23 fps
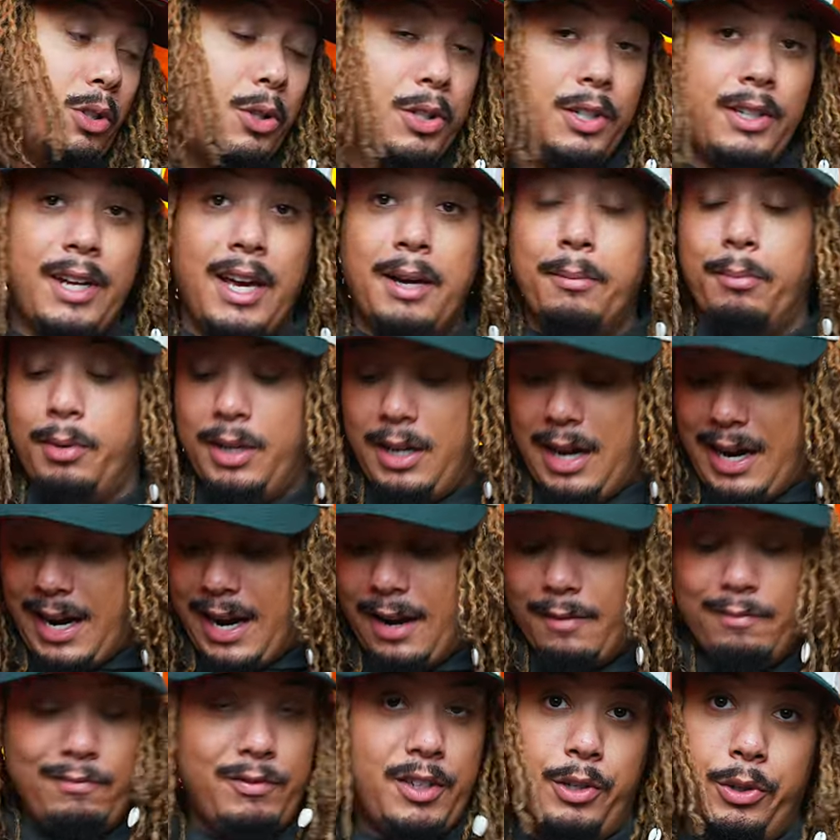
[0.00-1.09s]
to go today, but I
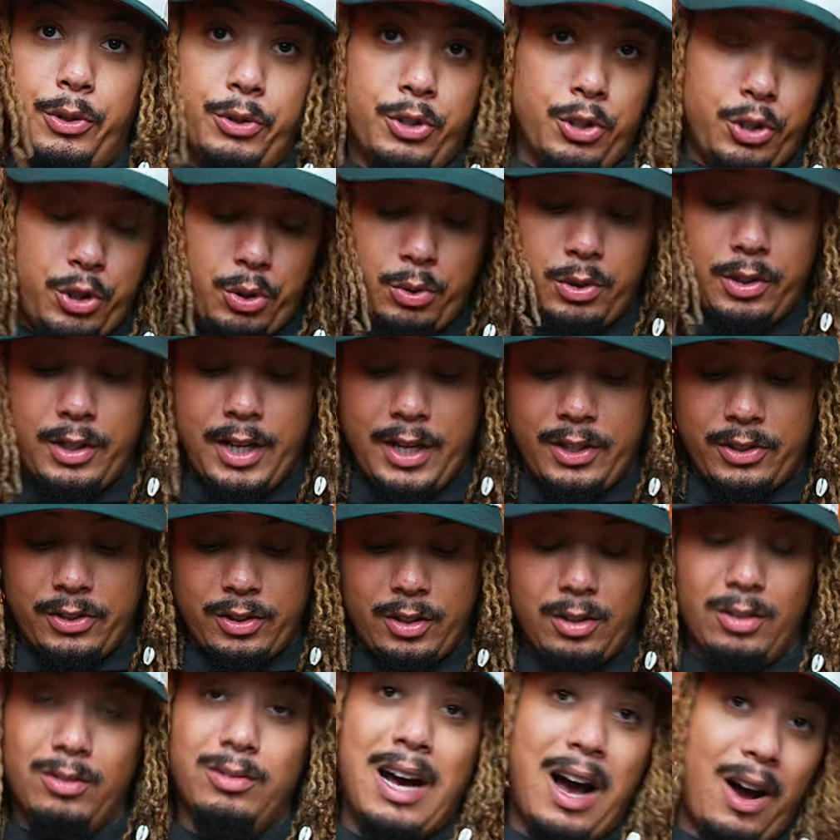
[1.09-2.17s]
got videos to shoot today,
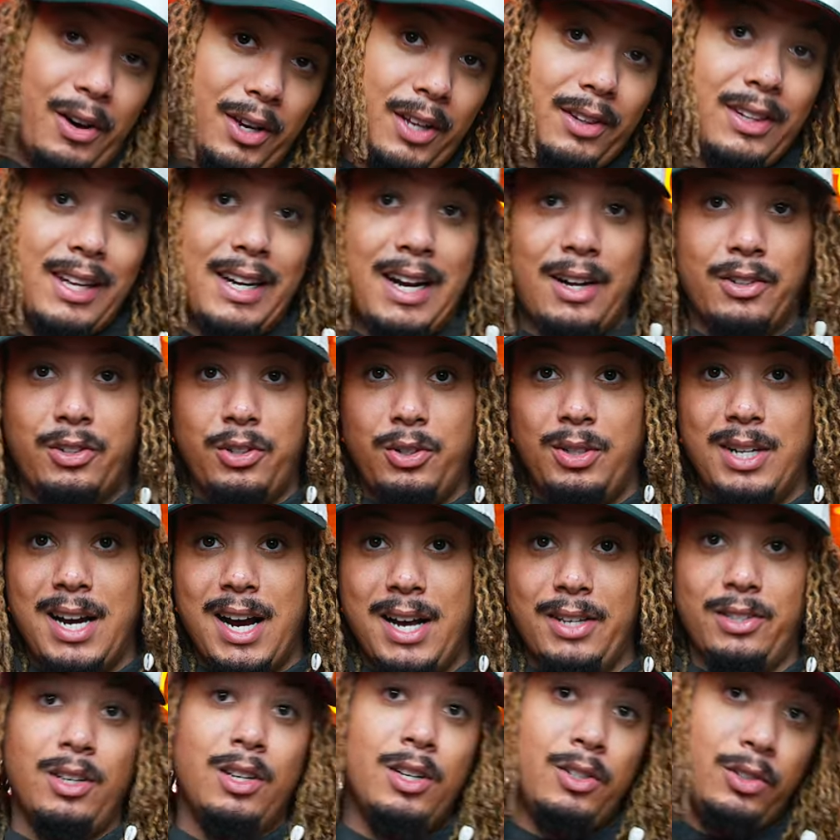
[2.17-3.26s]
so I'll get that out to you
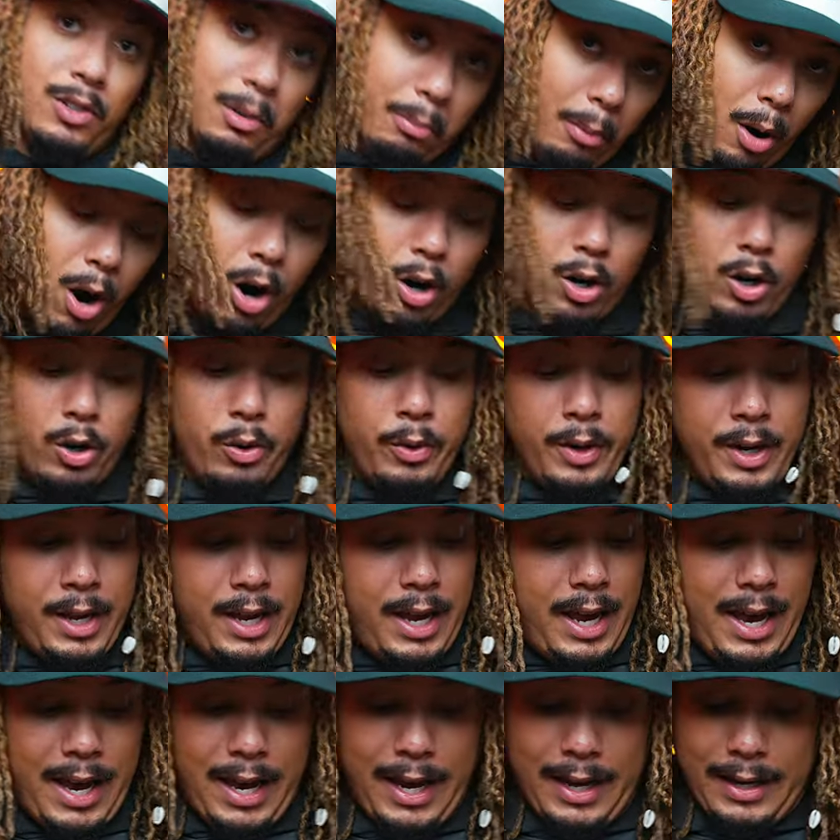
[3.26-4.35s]
guys tomorrow.
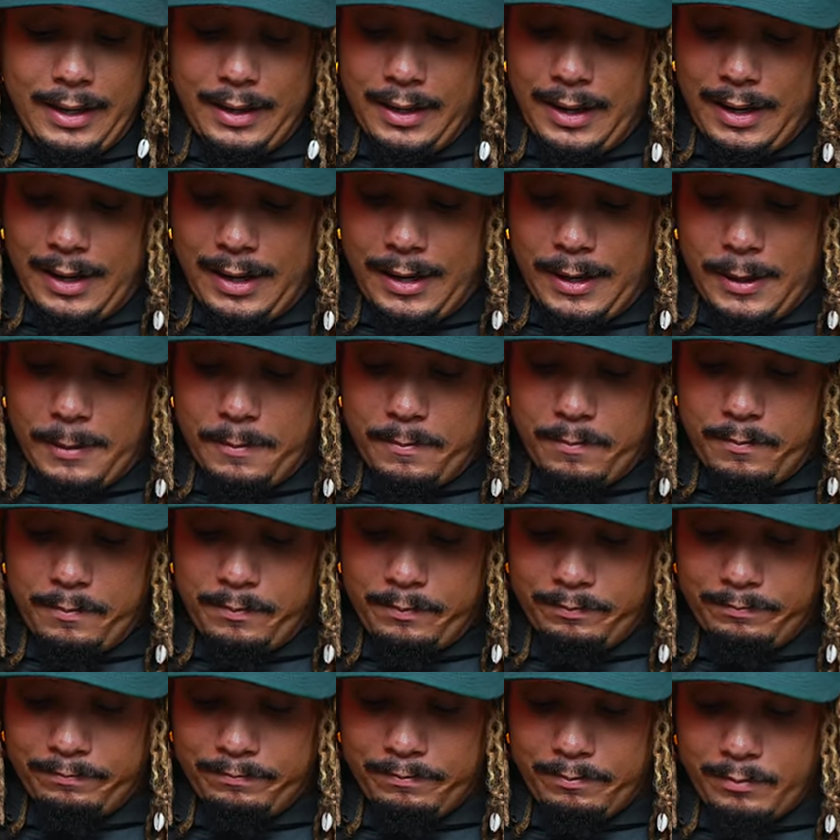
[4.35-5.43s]
And uh,
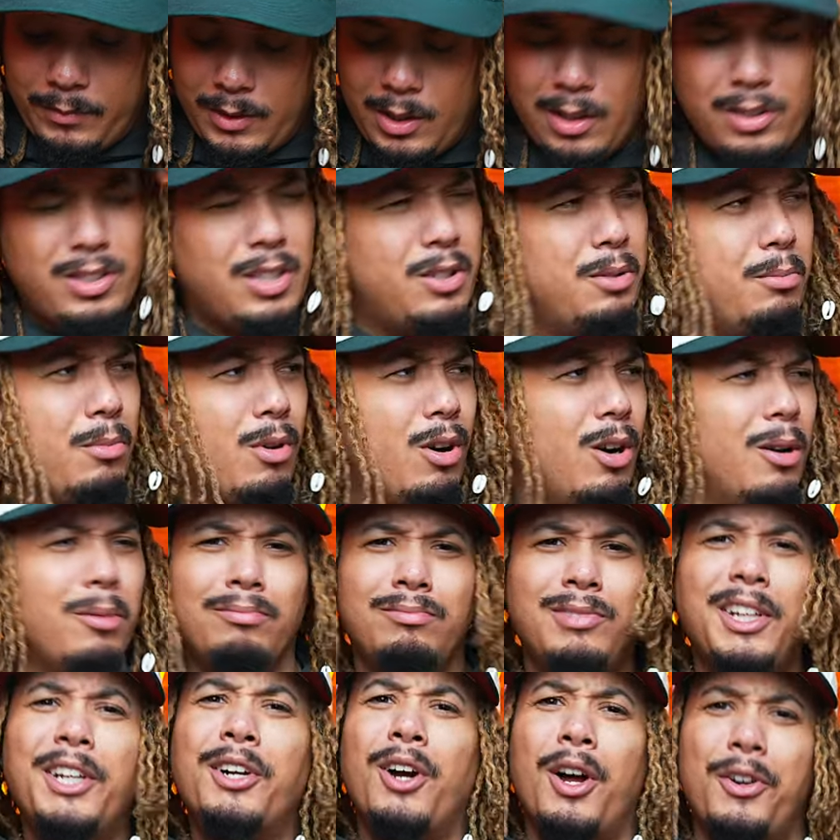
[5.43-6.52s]
I said tomorrow,
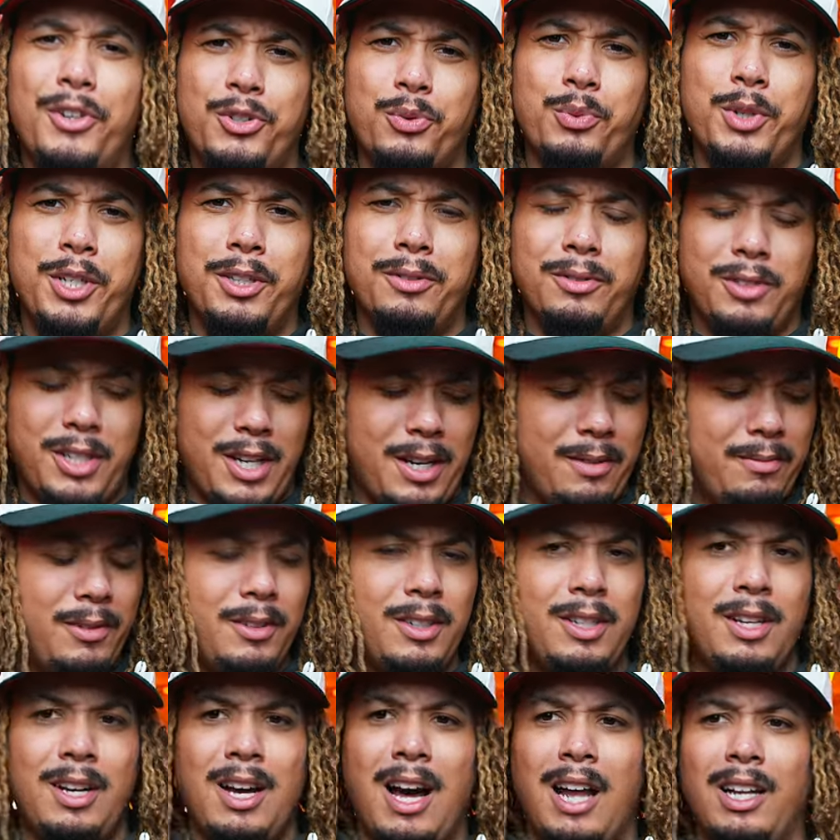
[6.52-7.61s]
later on this week. Okay.
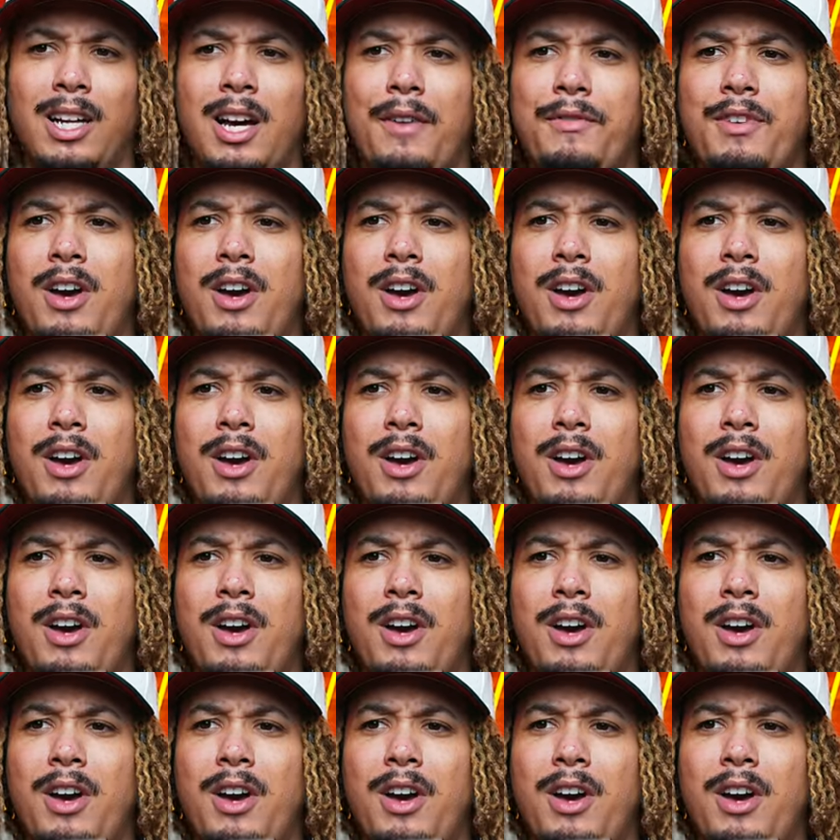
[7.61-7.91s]
I love